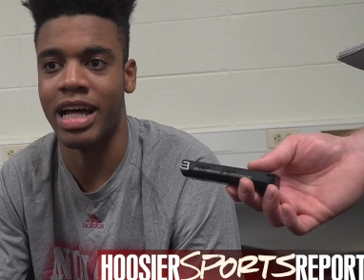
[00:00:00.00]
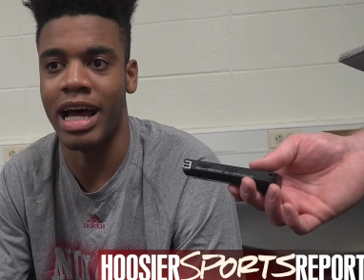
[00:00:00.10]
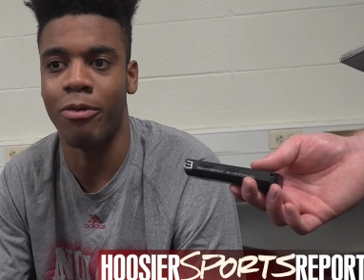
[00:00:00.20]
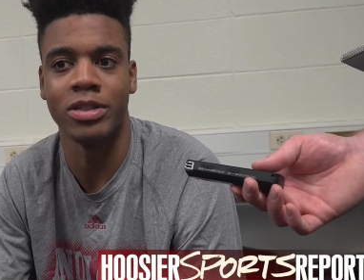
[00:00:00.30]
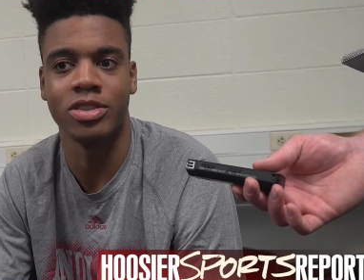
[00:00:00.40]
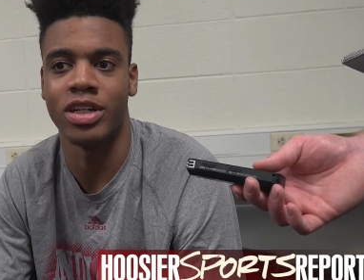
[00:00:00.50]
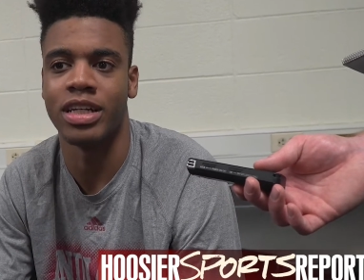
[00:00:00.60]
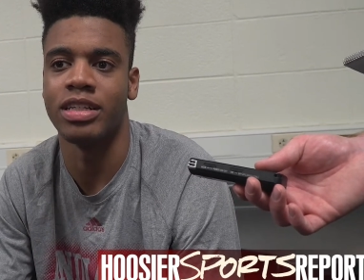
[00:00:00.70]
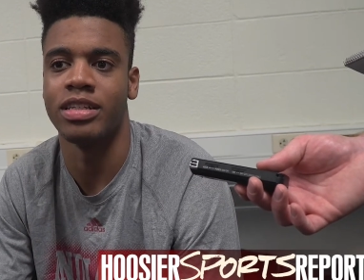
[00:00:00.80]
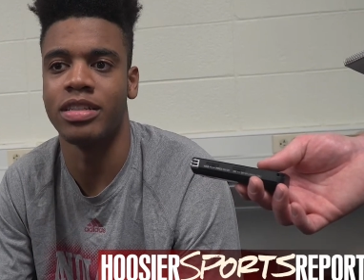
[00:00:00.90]
I wasn't
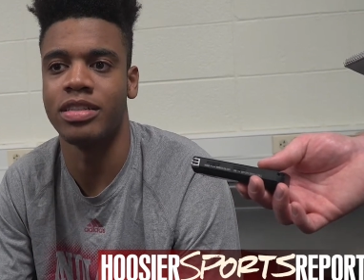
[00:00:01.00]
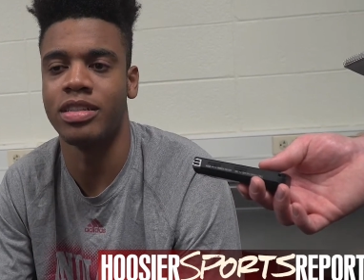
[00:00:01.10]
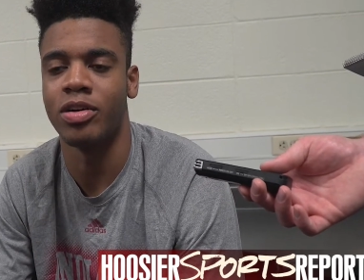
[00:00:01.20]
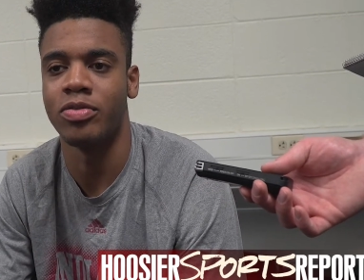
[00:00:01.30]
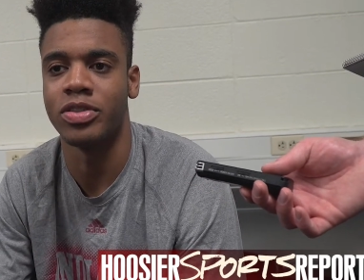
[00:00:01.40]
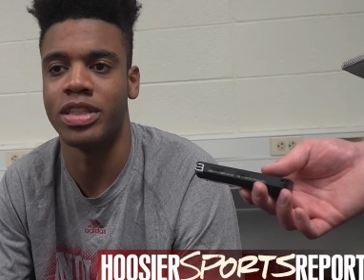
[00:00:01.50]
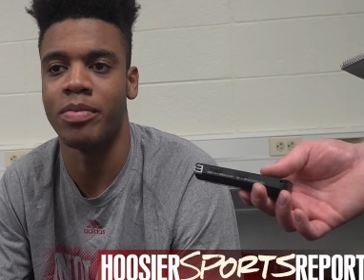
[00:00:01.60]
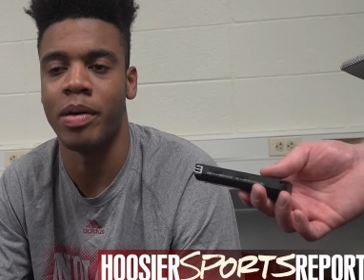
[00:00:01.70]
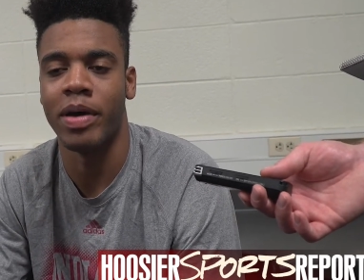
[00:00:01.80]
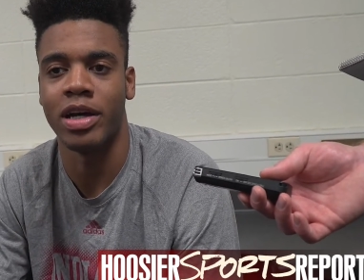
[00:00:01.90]
trying to overstep
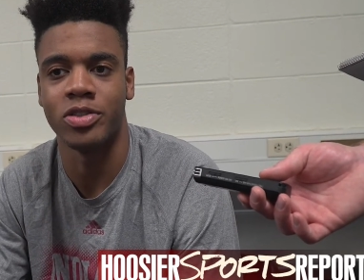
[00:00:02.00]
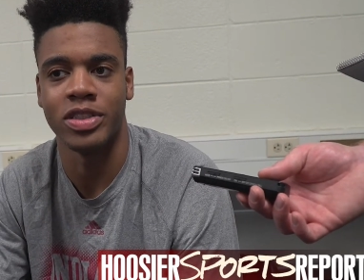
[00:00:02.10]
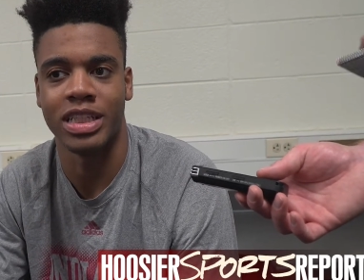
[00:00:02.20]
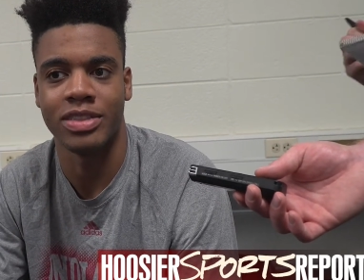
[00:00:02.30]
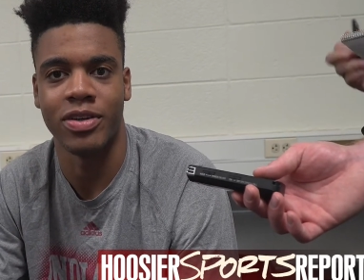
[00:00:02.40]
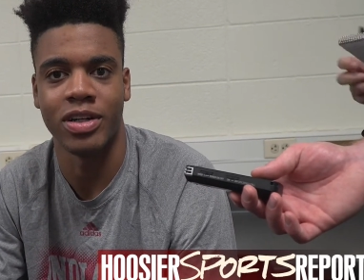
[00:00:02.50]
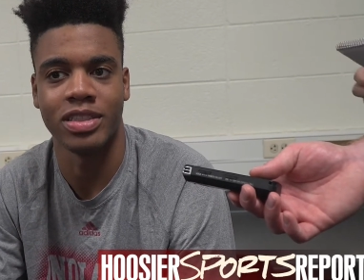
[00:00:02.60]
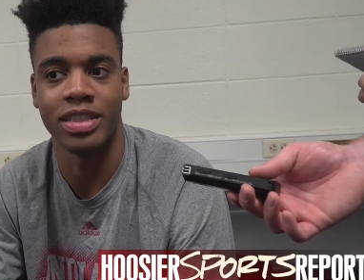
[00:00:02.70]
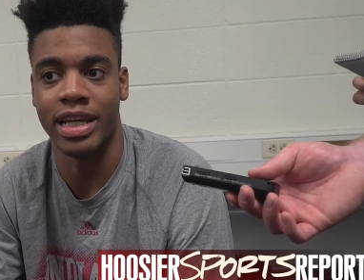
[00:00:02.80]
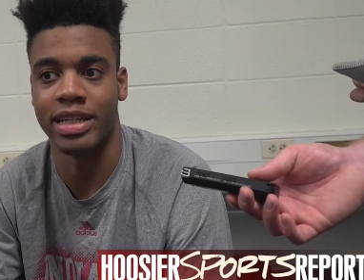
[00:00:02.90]
my boundaries as far
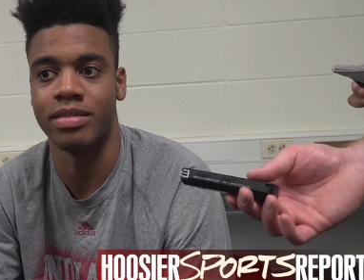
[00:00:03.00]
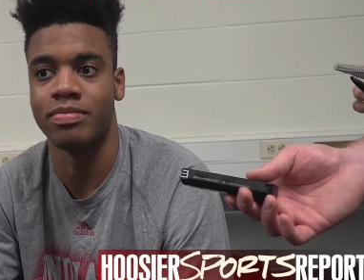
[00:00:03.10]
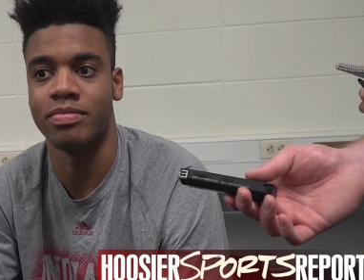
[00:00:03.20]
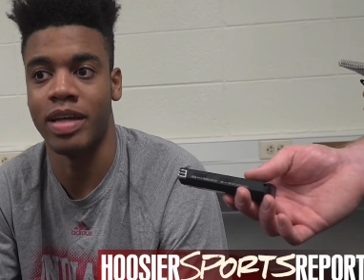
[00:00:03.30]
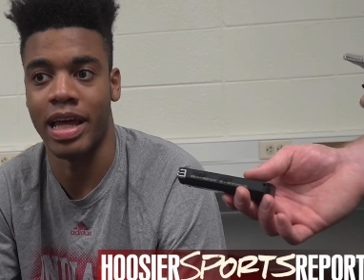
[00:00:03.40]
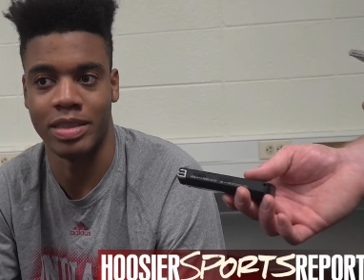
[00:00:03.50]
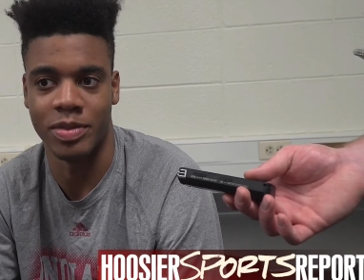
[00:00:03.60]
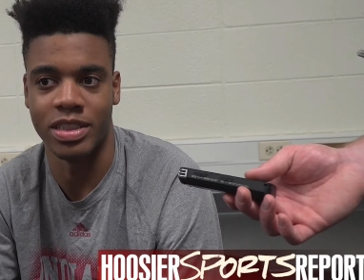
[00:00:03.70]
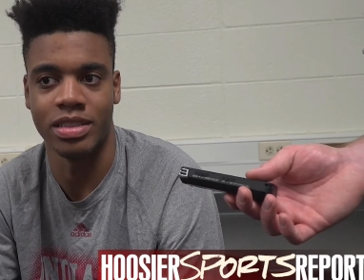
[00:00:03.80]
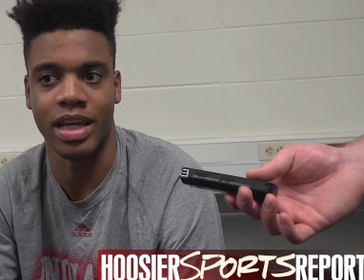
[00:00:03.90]
as taking as
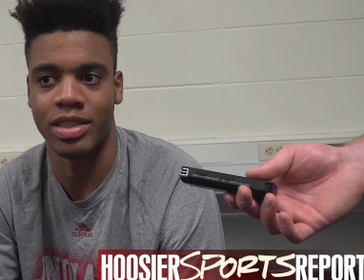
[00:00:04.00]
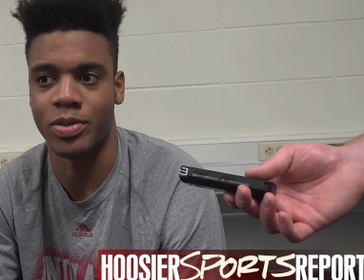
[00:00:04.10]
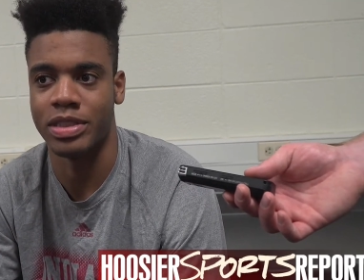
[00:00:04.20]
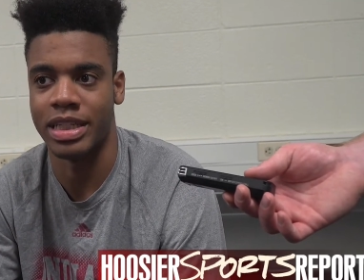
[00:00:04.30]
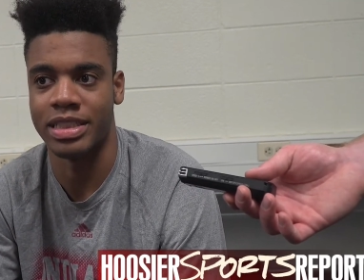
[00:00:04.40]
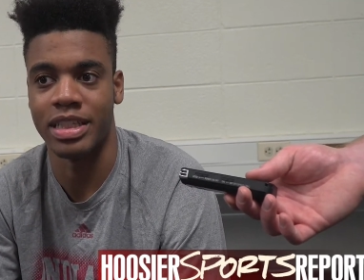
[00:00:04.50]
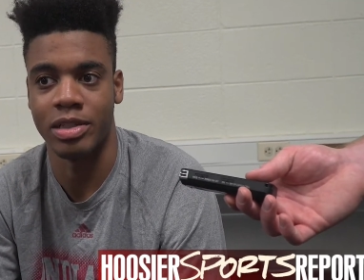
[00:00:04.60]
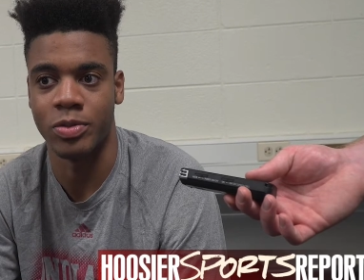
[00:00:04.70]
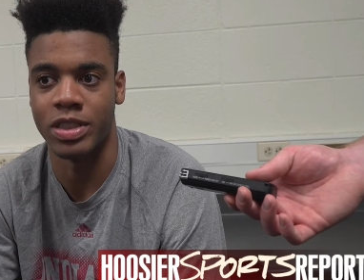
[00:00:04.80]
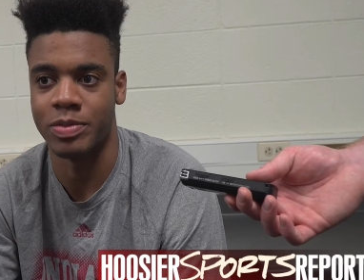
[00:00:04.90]
many like threes as Nick
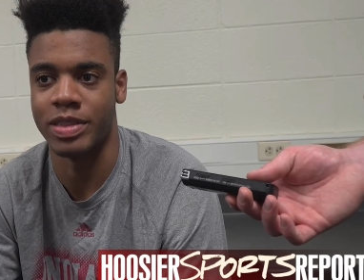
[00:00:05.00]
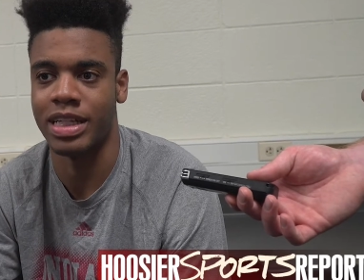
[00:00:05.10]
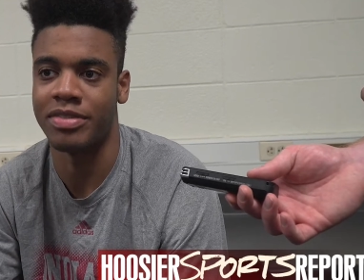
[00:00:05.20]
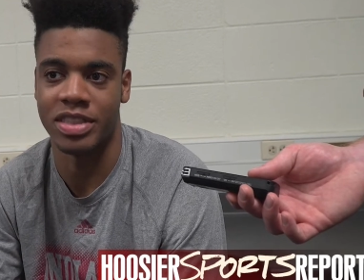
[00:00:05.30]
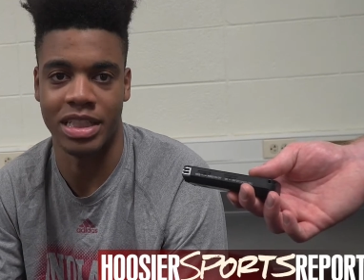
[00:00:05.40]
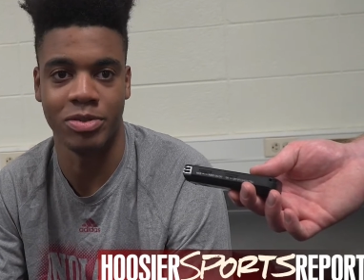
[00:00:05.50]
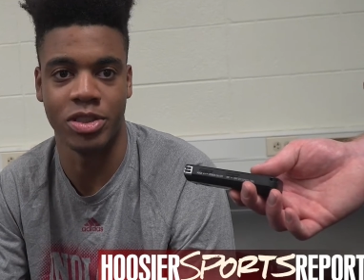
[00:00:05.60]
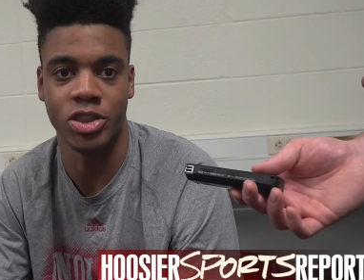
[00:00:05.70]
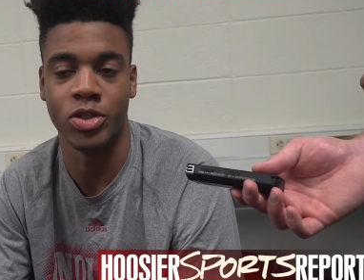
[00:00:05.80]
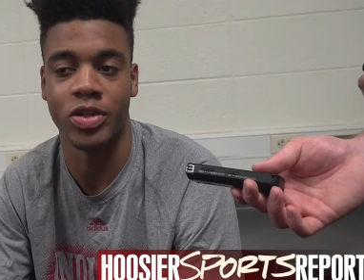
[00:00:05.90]
was, because obviously he was
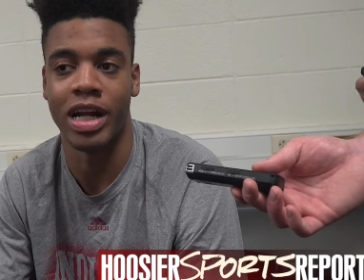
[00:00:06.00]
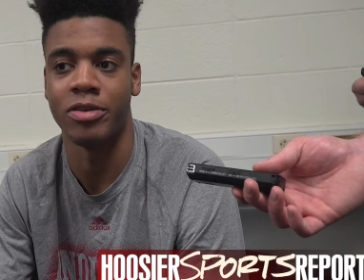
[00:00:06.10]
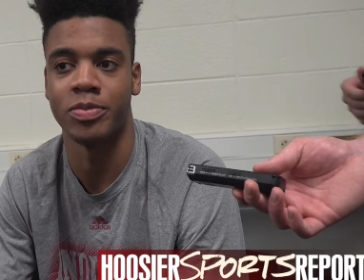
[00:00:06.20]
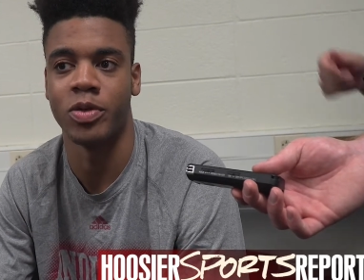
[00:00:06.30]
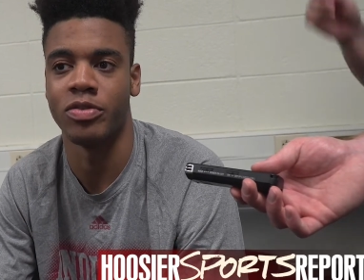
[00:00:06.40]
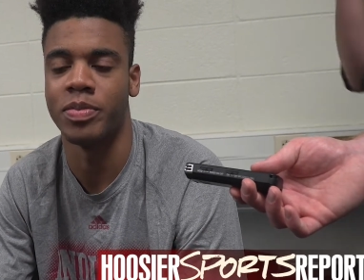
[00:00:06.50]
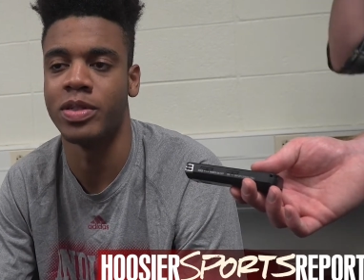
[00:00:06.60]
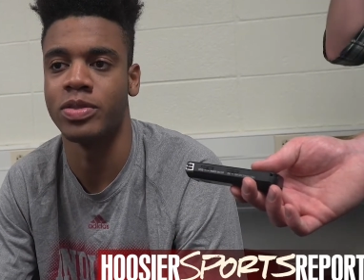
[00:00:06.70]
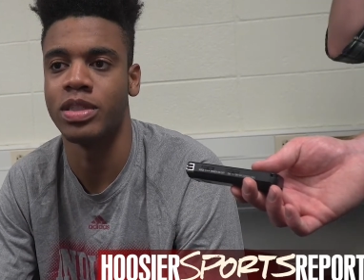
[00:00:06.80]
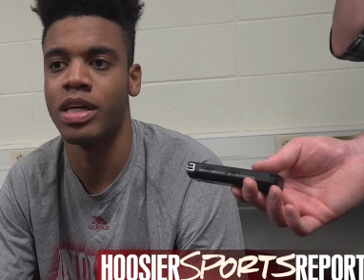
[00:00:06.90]
a shooter and I was more of a
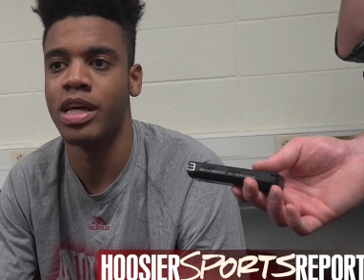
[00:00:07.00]
post.